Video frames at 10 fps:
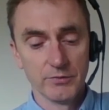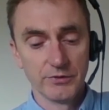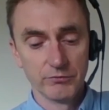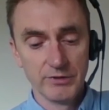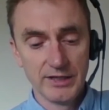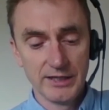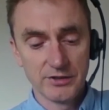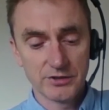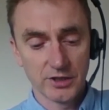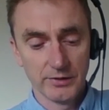was really
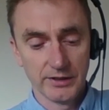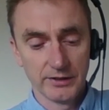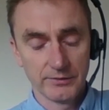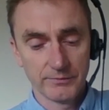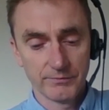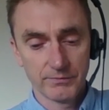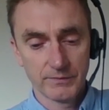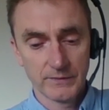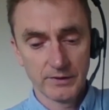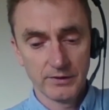showing
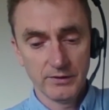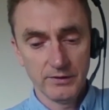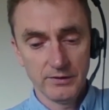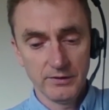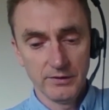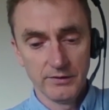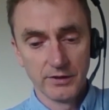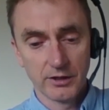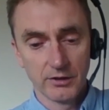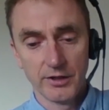
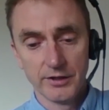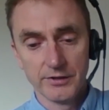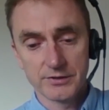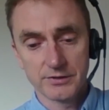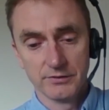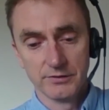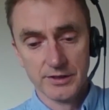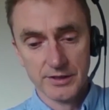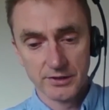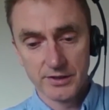the client,
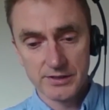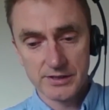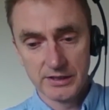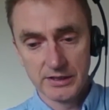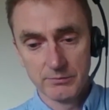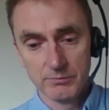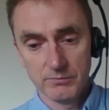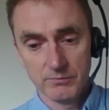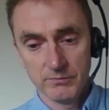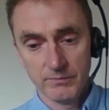the design team,
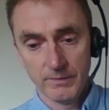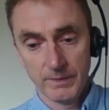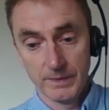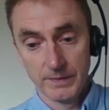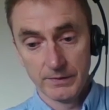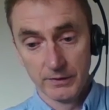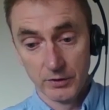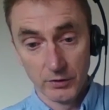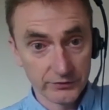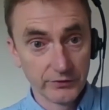the
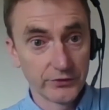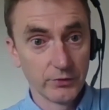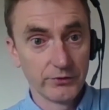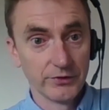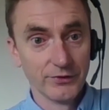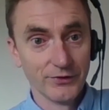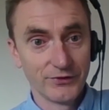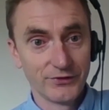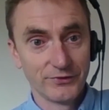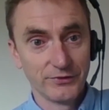cost
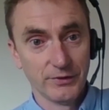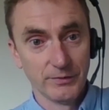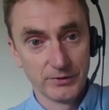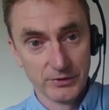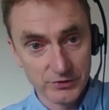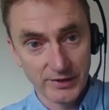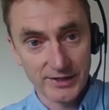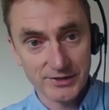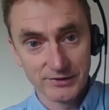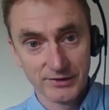consultants, the
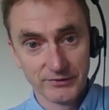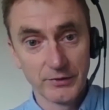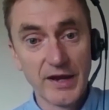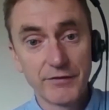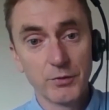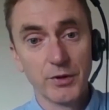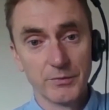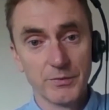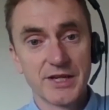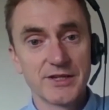contractor. So
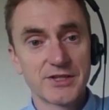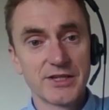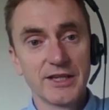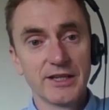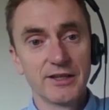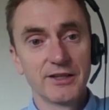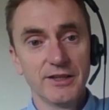everyone was then seeing